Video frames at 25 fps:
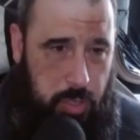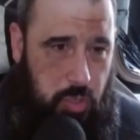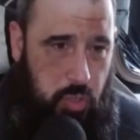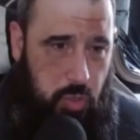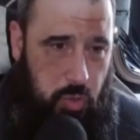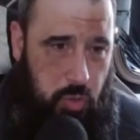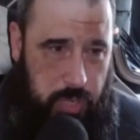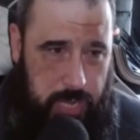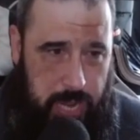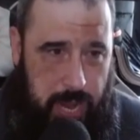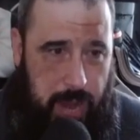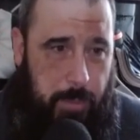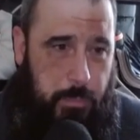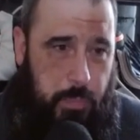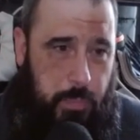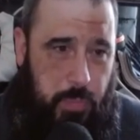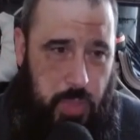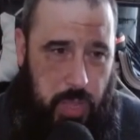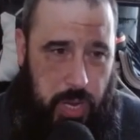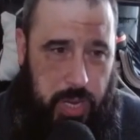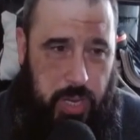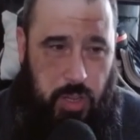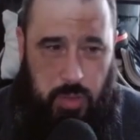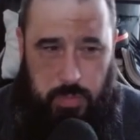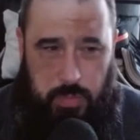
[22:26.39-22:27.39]
So yeah,
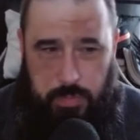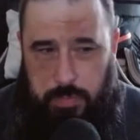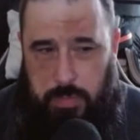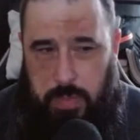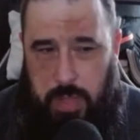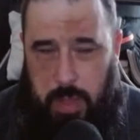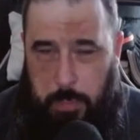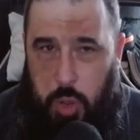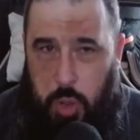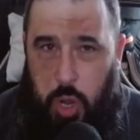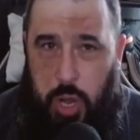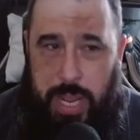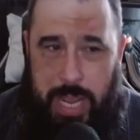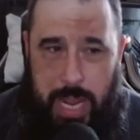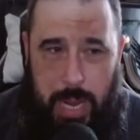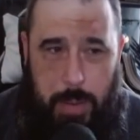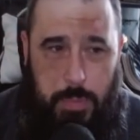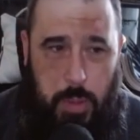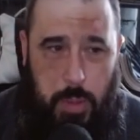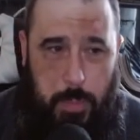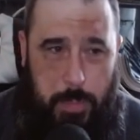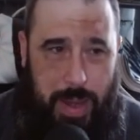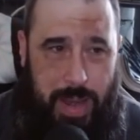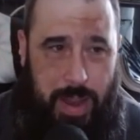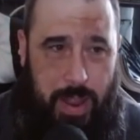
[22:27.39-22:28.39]
I'm going to keep
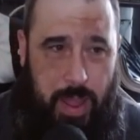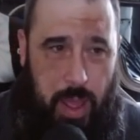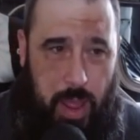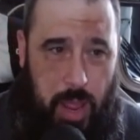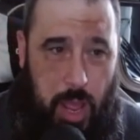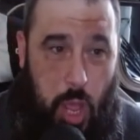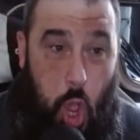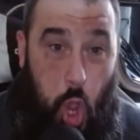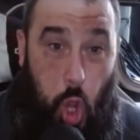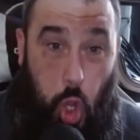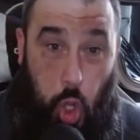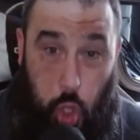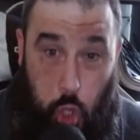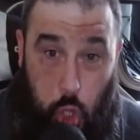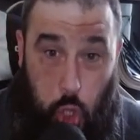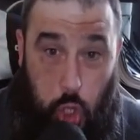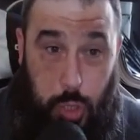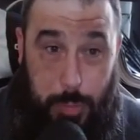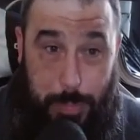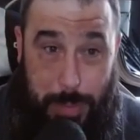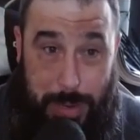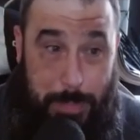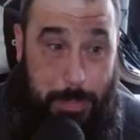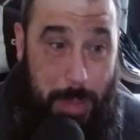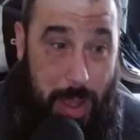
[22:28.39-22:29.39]
them in the could
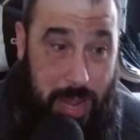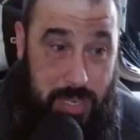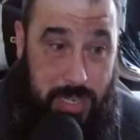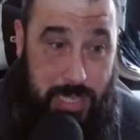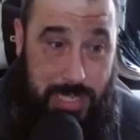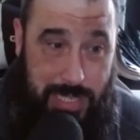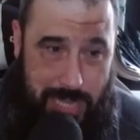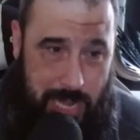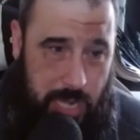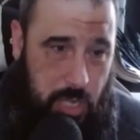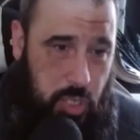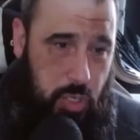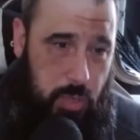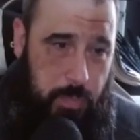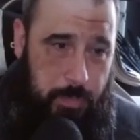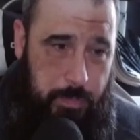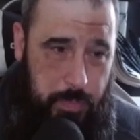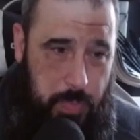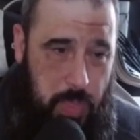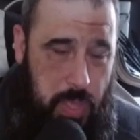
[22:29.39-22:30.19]
be better section.